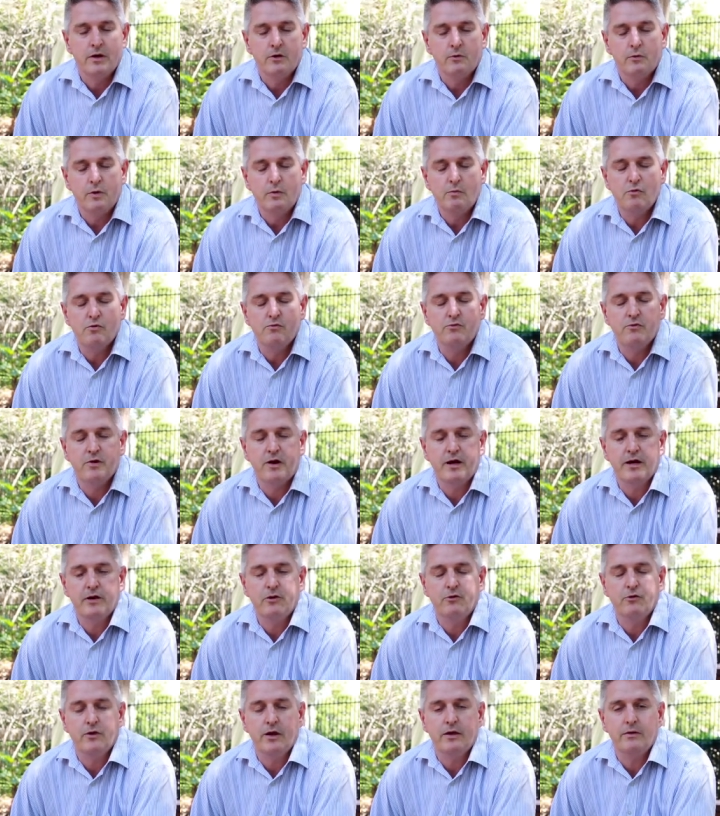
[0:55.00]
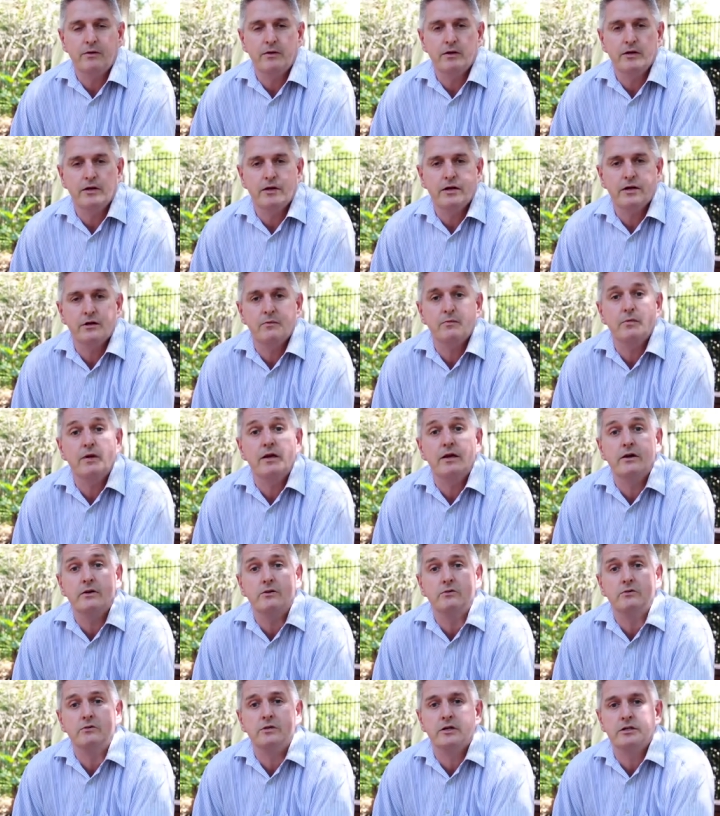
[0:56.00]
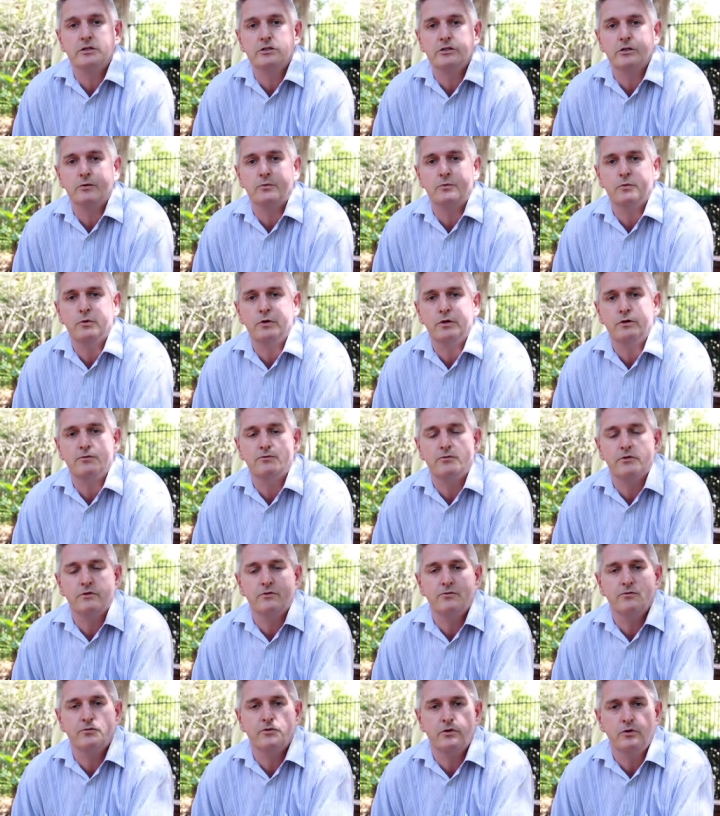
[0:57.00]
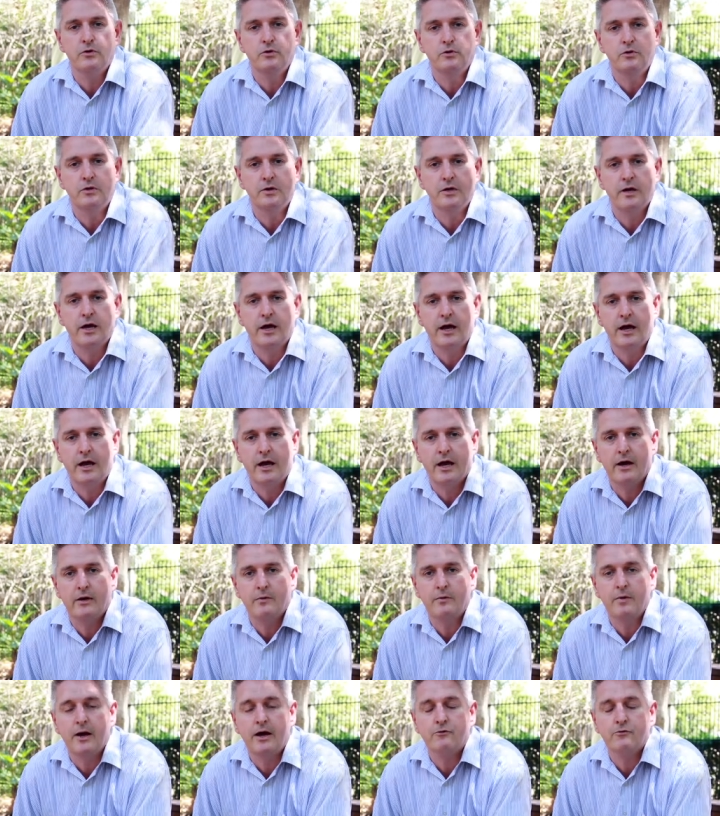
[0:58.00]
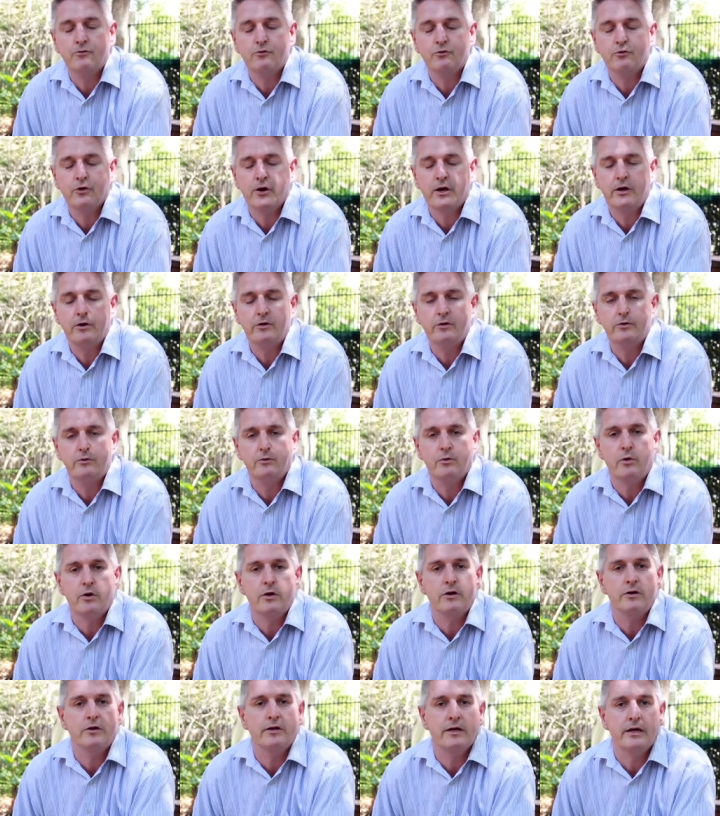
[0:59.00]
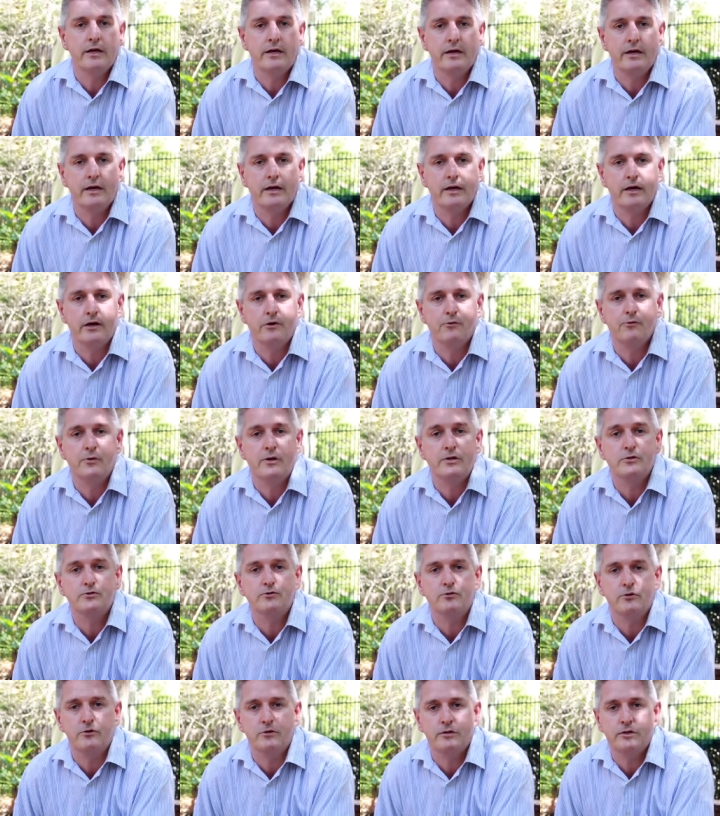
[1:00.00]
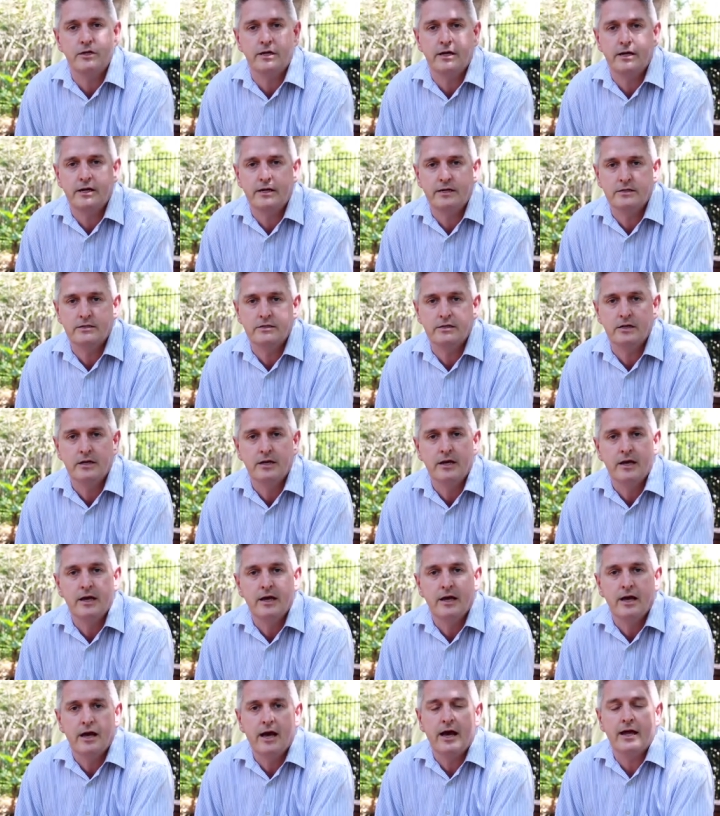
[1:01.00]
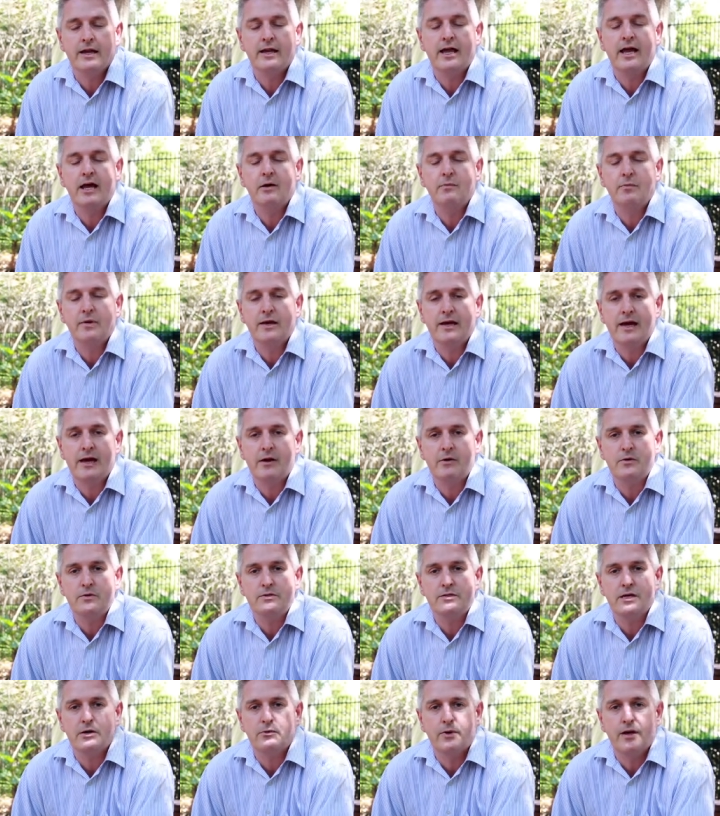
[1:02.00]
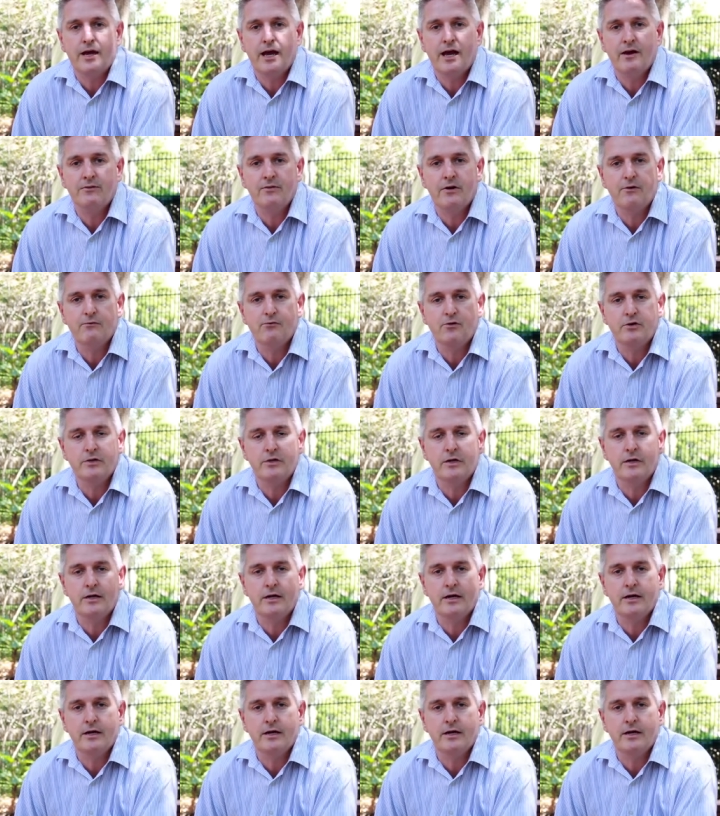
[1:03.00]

We provide great uh, meals and some wonderful food, um, have great quality uh, restaurant days and happy hours that we have every uh,